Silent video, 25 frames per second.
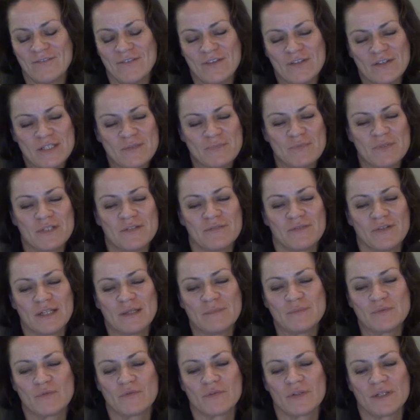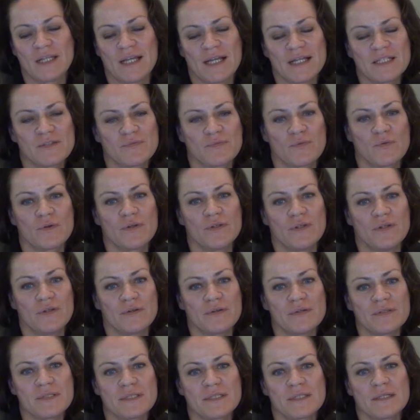It's been developed over the last 4
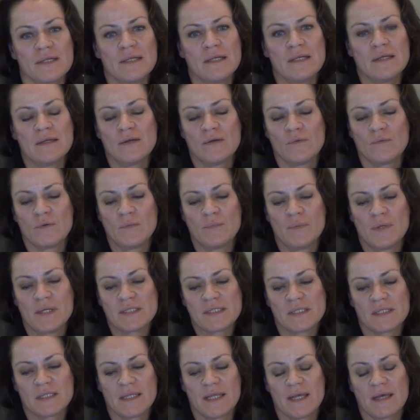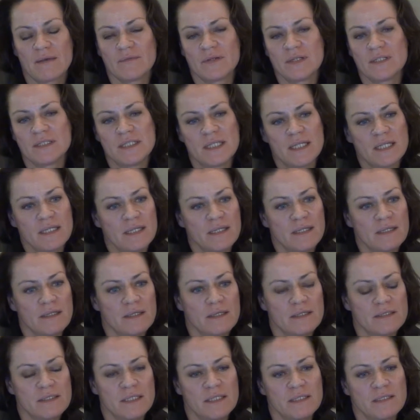years. We basically have a
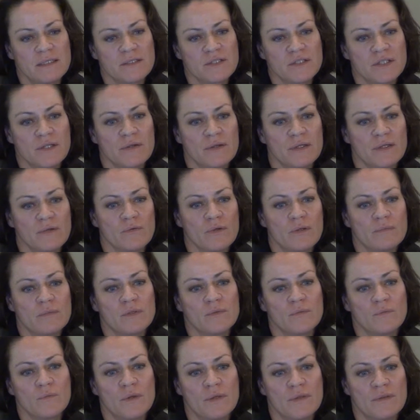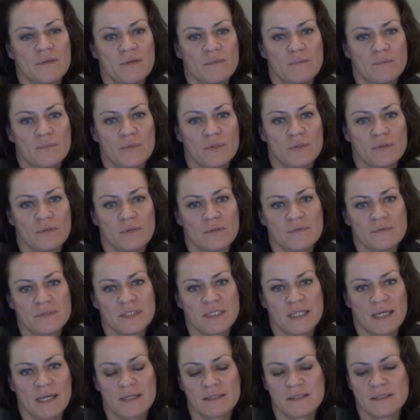data sharing agreement with the Bureau of
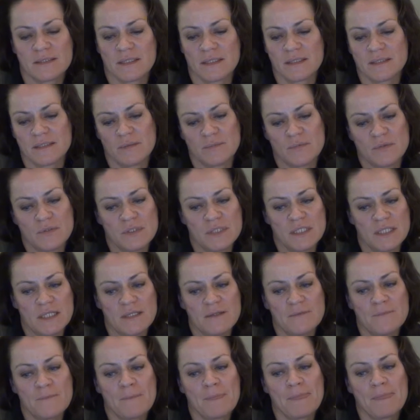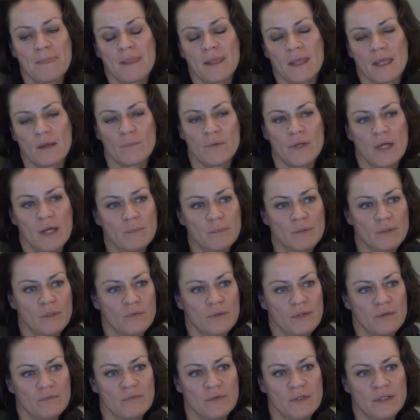Stats, NWT, and we
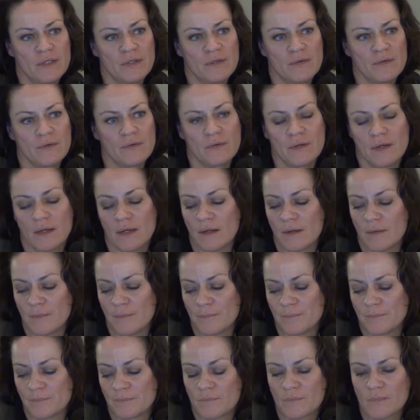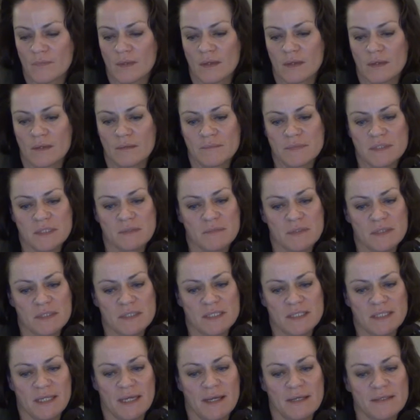upload every year some of the
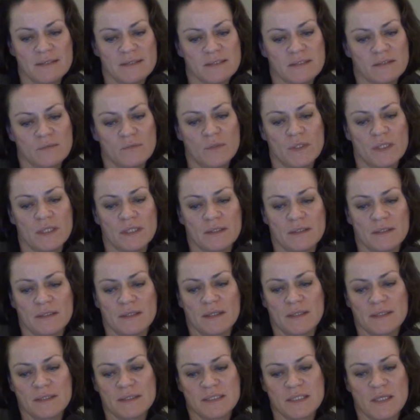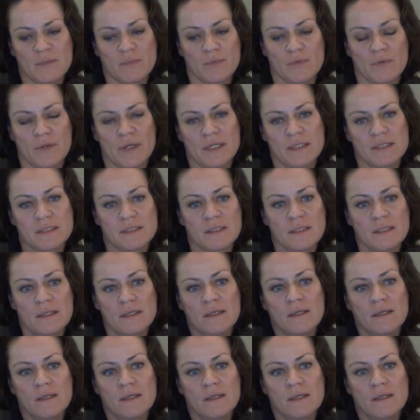stats, and we can separate